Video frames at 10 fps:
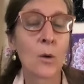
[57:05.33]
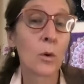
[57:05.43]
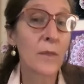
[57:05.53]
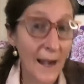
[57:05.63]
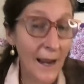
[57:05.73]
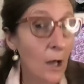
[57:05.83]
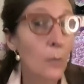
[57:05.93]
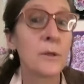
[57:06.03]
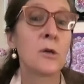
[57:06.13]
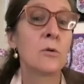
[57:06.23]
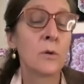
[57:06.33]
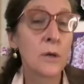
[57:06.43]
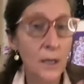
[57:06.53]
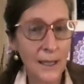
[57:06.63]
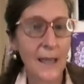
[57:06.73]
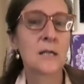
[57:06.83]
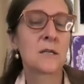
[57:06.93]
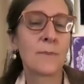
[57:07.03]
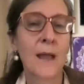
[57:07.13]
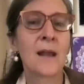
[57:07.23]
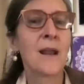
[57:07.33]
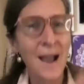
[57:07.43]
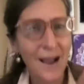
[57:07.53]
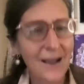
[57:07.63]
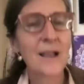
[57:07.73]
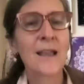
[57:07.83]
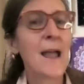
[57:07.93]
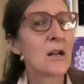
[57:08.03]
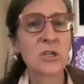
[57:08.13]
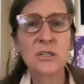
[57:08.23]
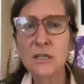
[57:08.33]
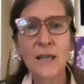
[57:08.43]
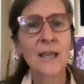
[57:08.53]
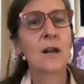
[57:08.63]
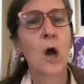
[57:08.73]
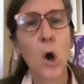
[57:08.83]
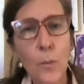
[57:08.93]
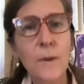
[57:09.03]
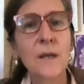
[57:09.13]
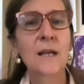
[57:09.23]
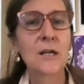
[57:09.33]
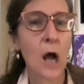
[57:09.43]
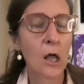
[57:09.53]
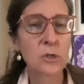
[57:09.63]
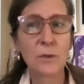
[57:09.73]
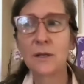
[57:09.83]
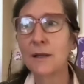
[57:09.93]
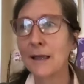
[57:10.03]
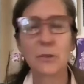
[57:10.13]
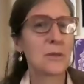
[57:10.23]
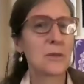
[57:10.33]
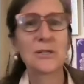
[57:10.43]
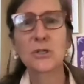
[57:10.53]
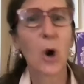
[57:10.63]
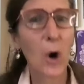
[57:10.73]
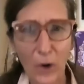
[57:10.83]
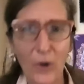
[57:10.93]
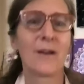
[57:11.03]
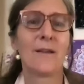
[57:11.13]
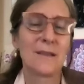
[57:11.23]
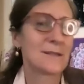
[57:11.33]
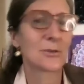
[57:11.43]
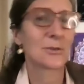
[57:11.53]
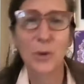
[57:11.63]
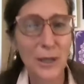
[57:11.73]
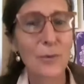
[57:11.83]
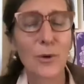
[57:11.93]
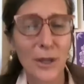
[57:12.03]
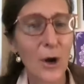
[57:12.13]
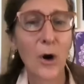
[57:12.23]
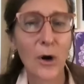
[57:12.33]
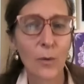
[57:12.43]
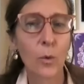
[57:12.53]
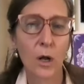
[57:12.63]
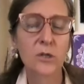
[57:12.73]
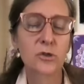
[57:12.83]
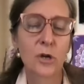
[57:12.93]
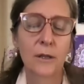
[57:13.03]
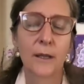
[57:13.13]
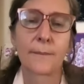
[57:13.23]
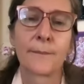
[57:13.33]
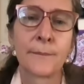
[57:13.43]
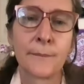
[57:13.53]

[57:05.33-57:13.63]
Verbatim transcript: Will that help you get into bed? Again, just as like an open acknowledgement, like this is hard. This is really, really hard, and we're all struggling.